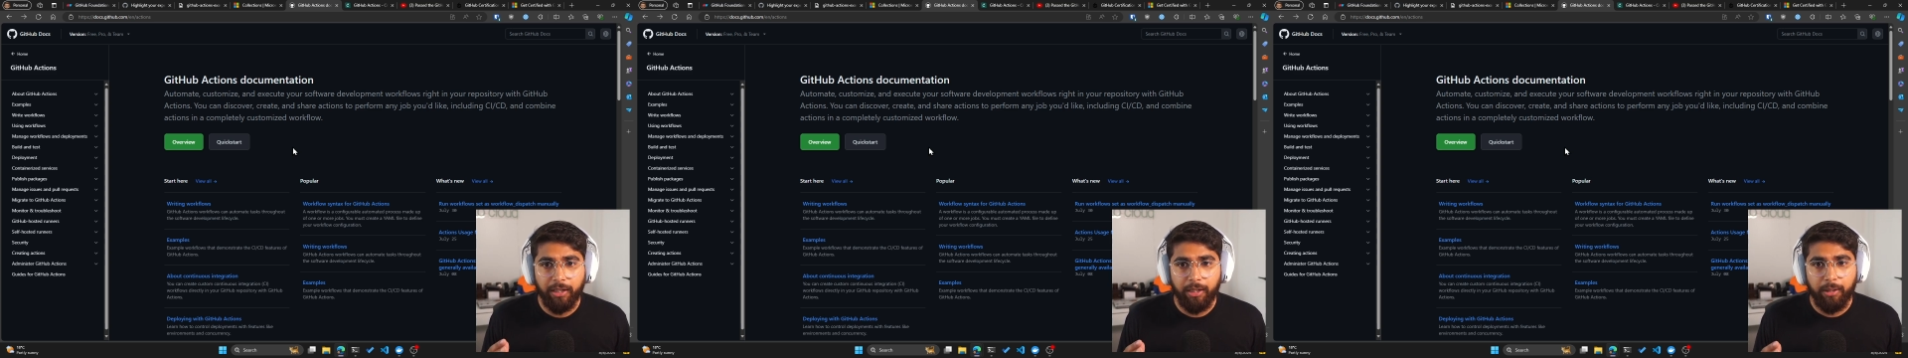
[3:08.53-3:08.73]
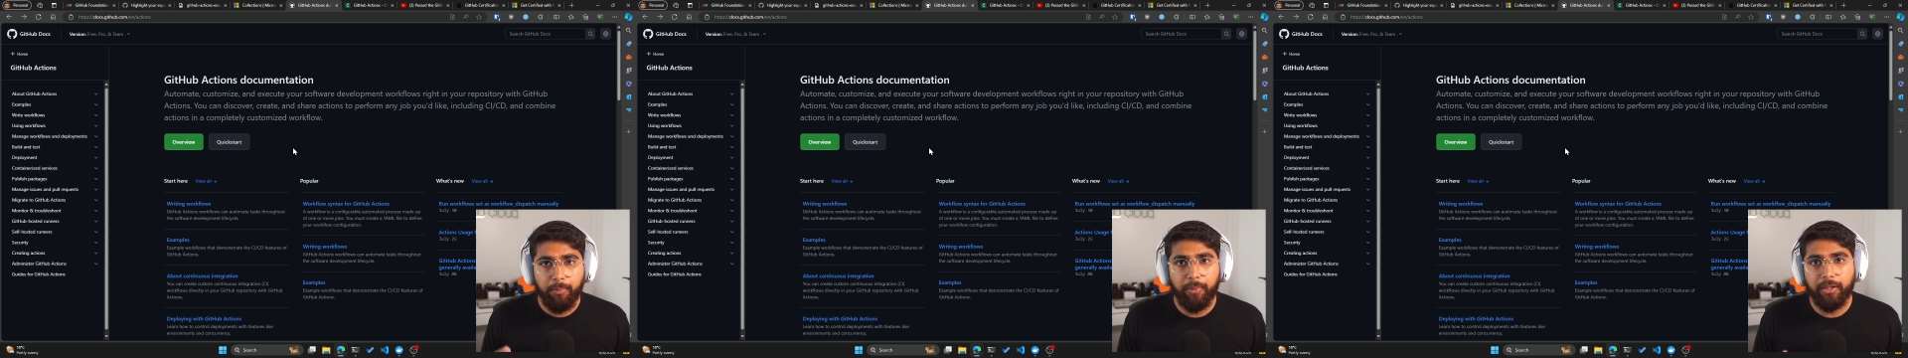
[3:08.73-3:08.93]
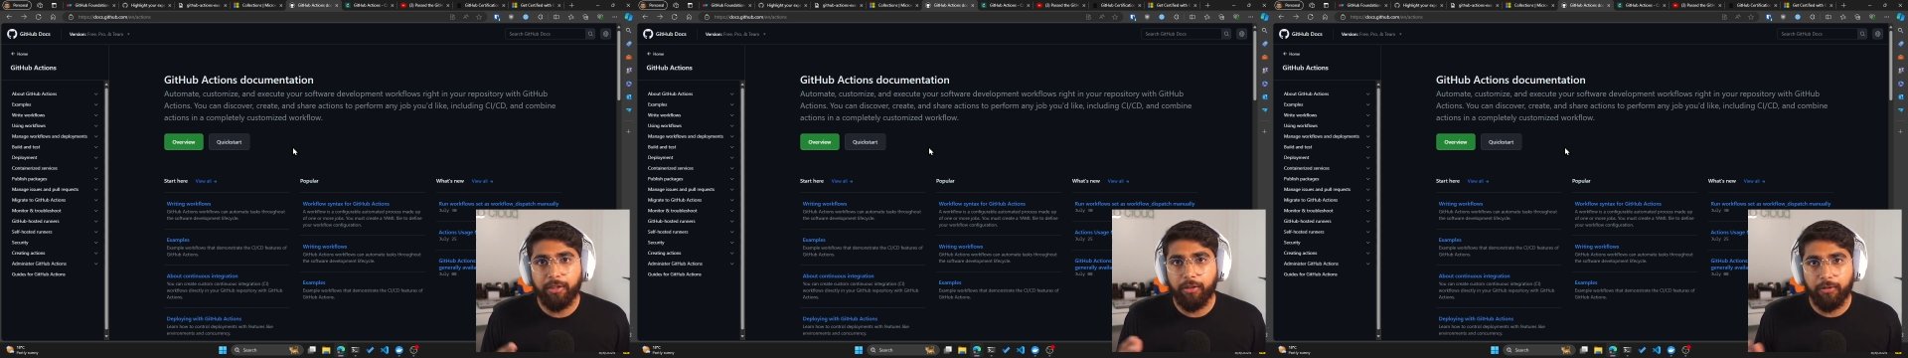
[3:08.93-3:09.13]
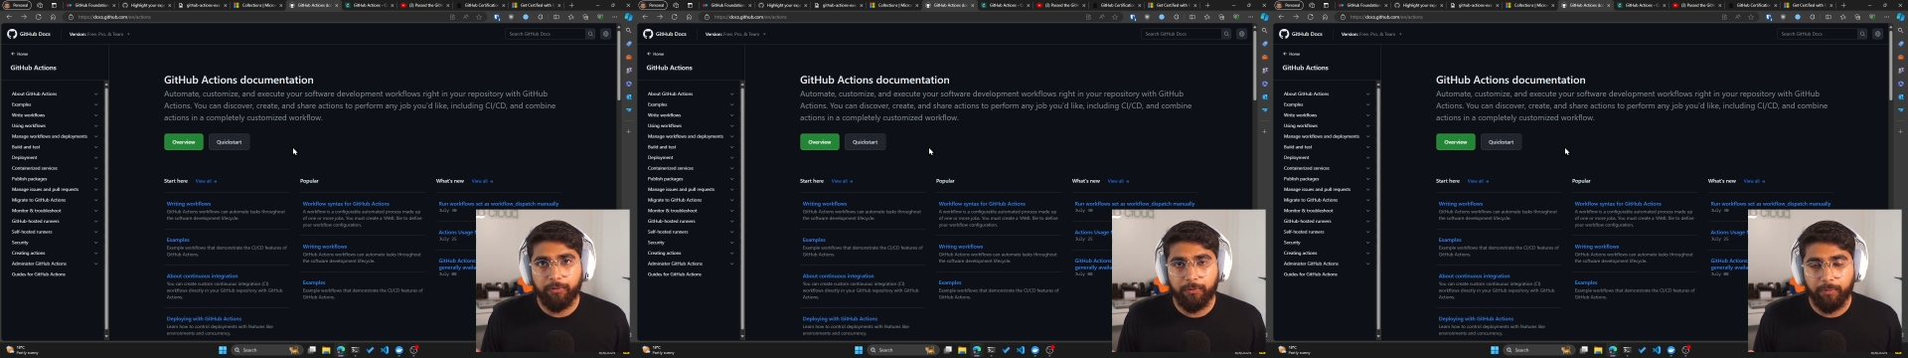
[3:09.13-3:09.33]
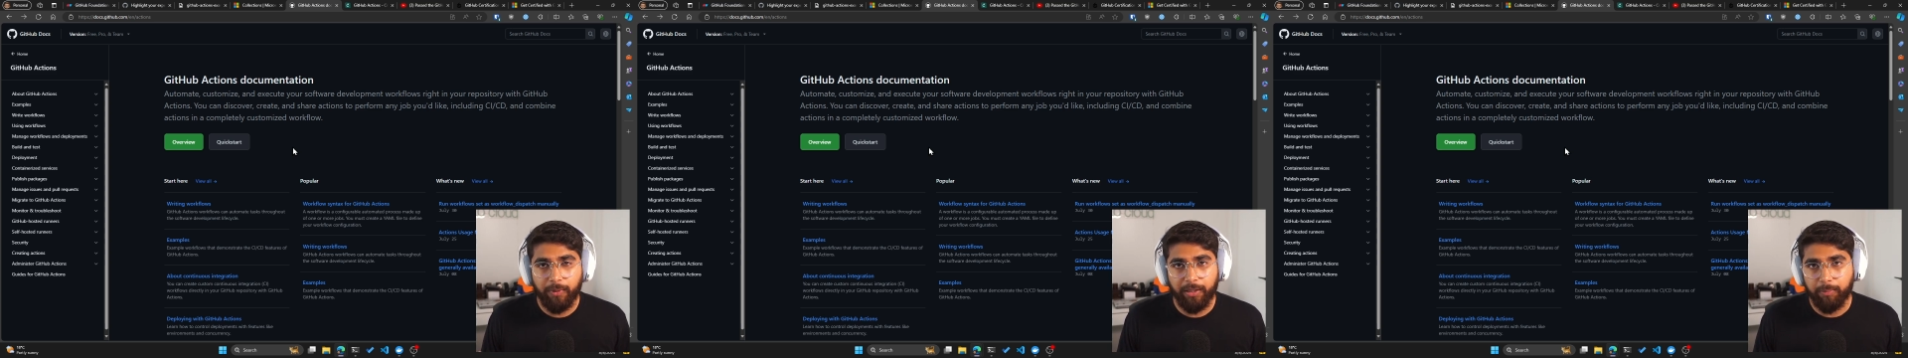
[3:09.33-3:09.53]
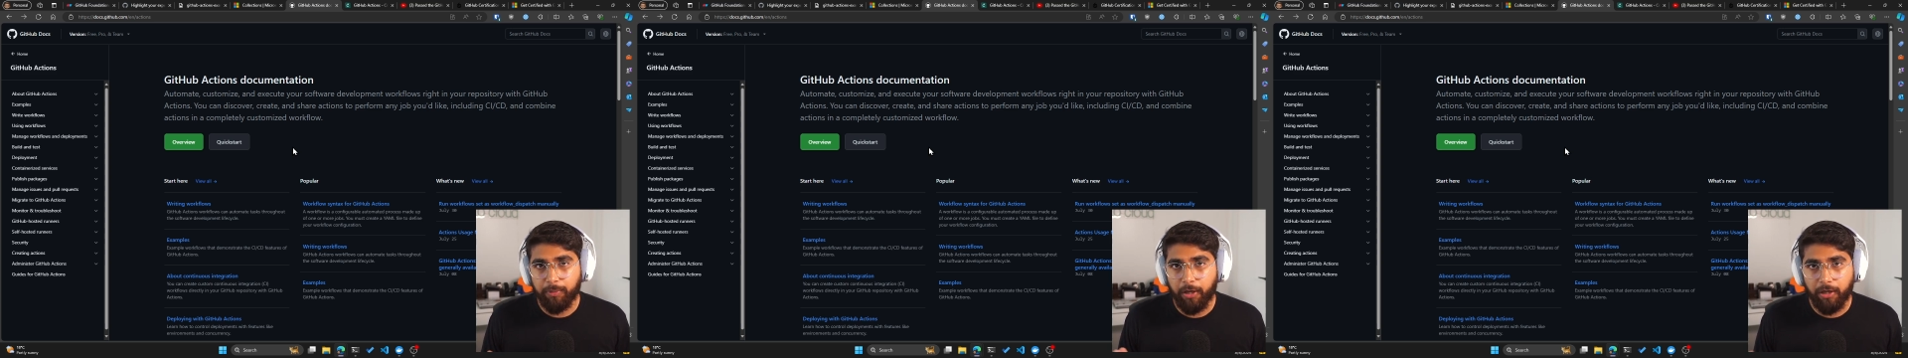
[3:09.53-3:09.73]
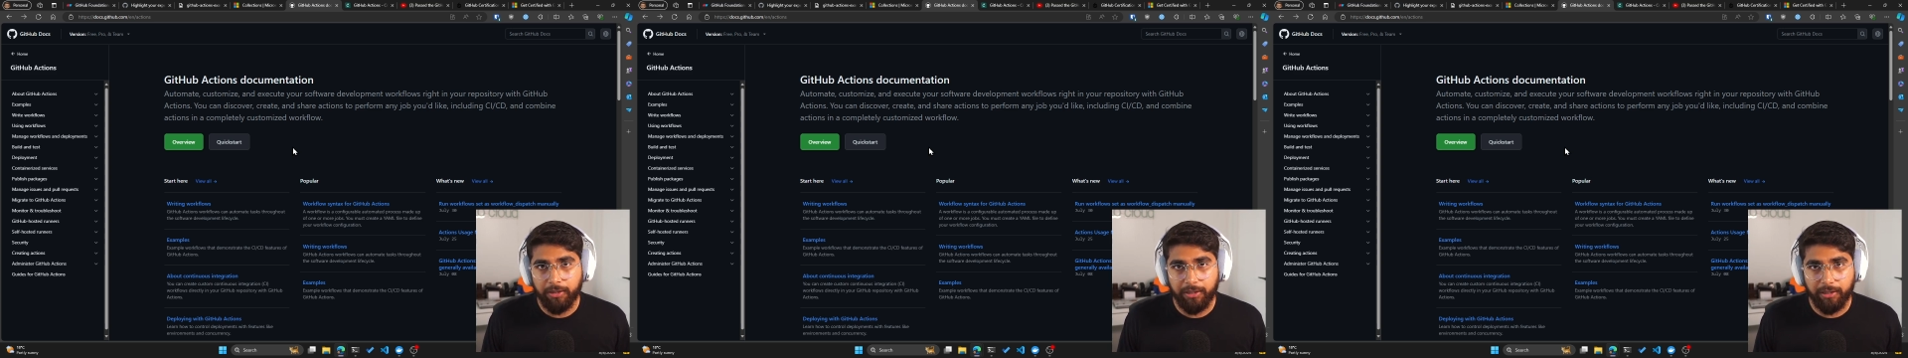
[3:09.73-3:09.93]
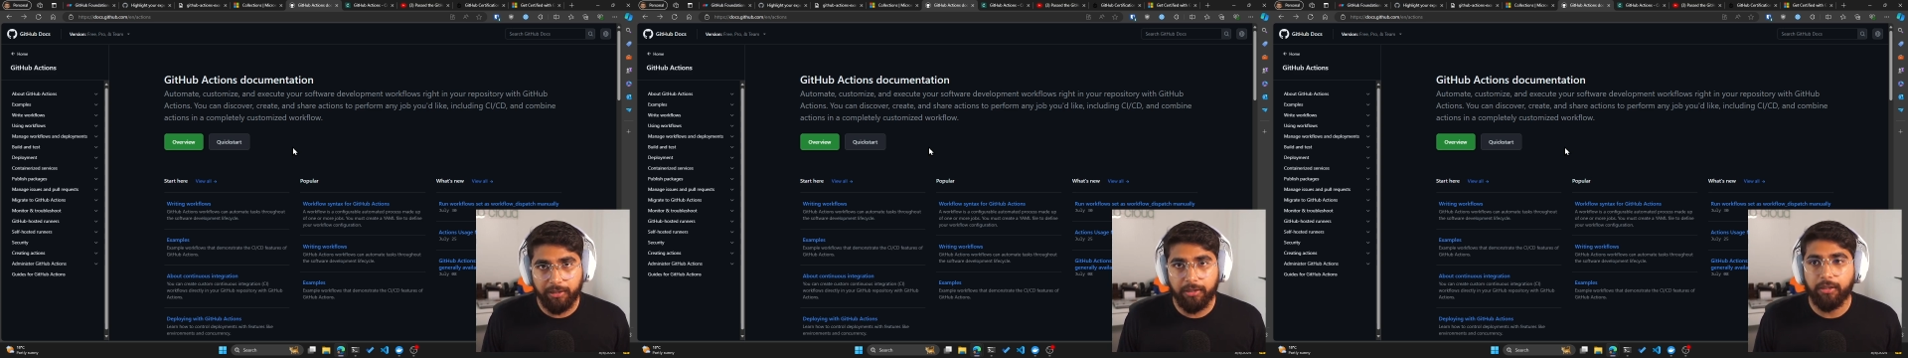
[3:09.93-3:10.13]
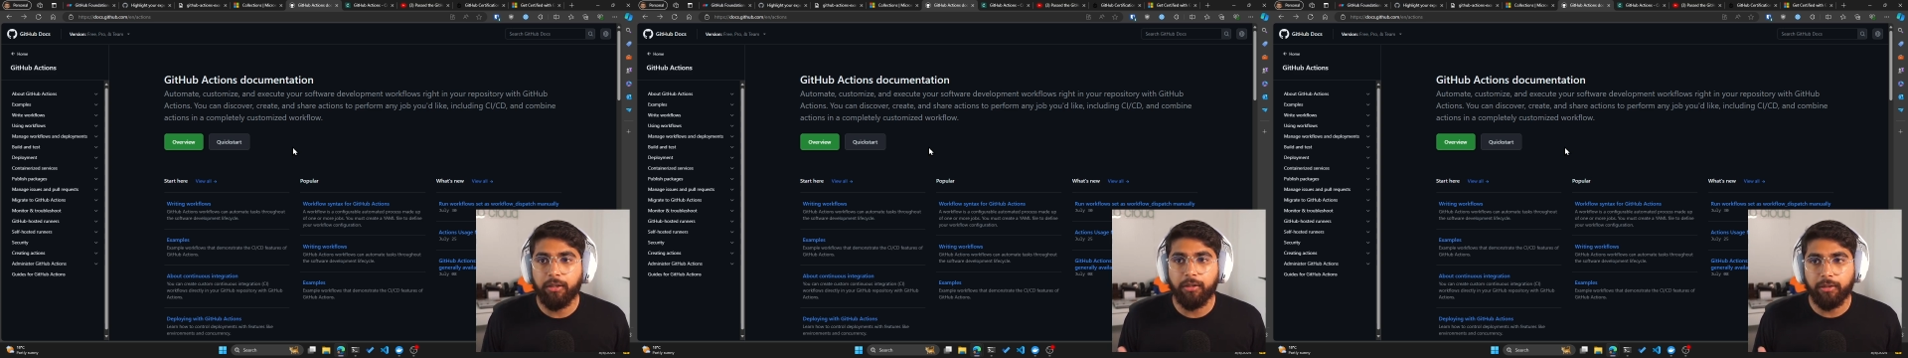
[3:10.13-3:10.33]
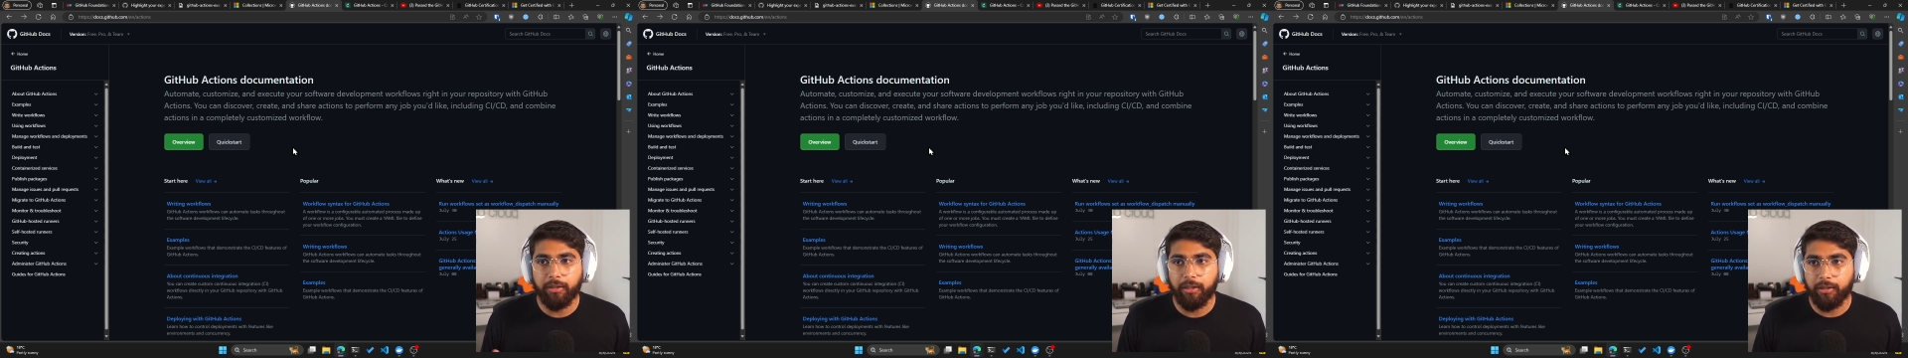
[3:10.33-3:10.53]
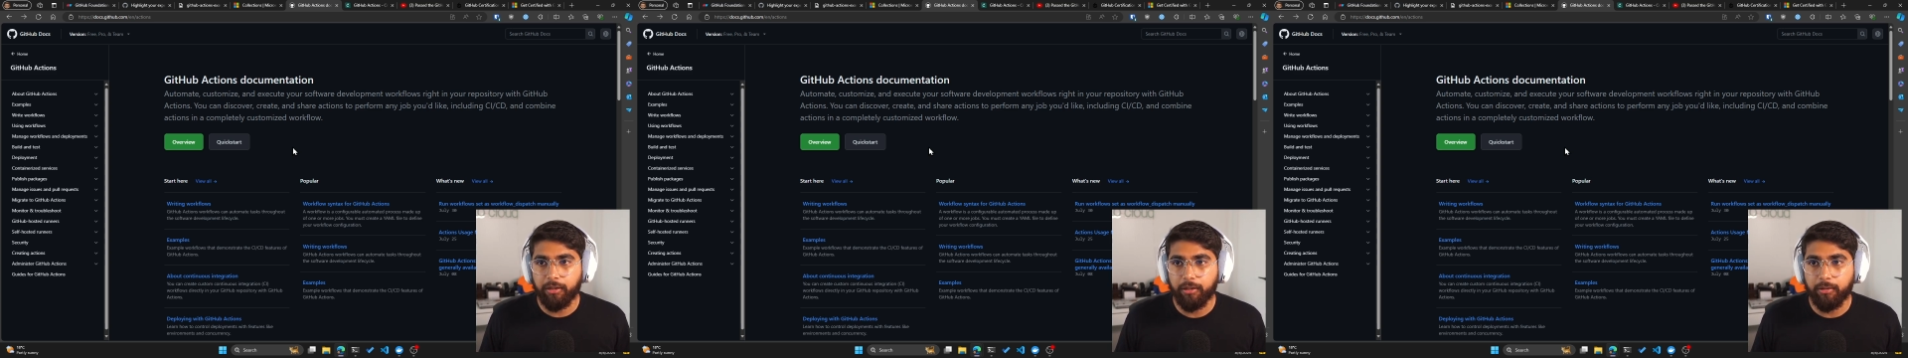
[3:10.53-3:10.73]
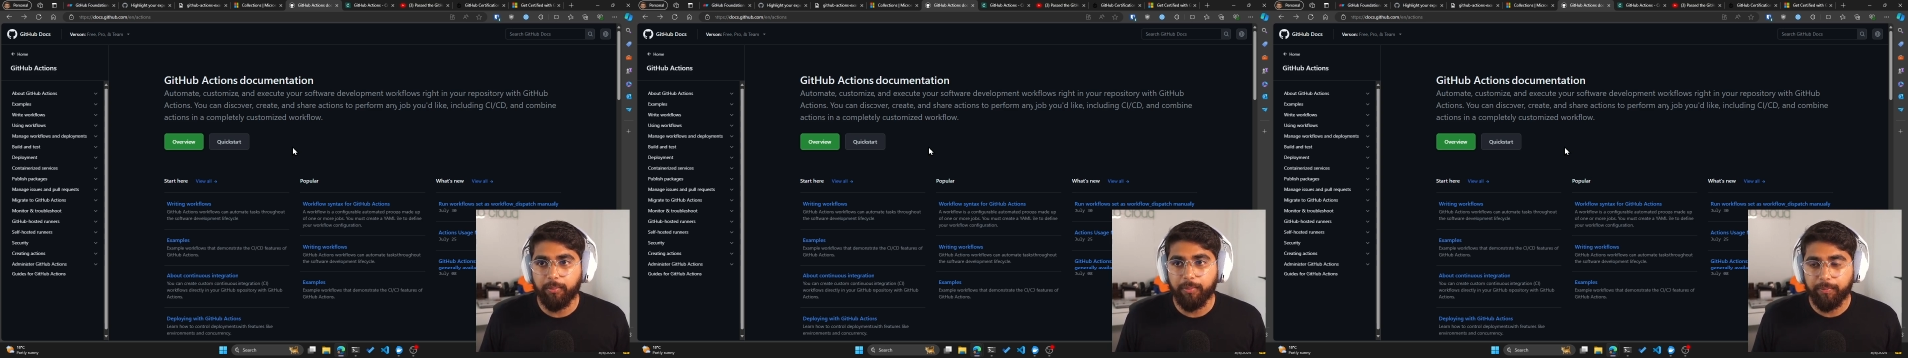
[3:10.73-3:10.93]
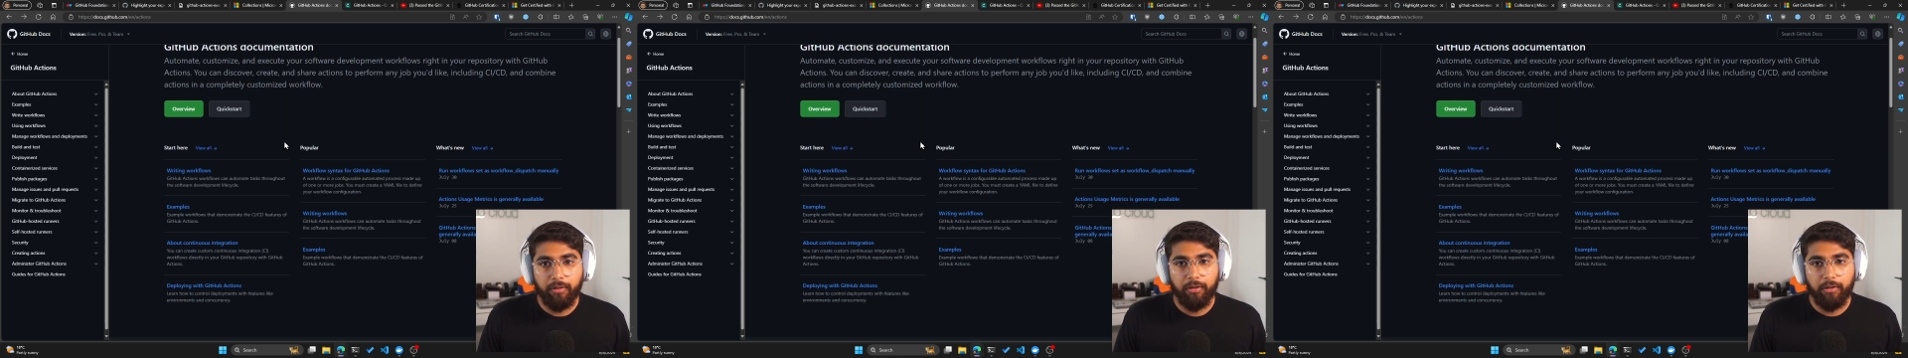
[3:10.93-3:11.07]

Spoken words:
many of my projects on GitHub.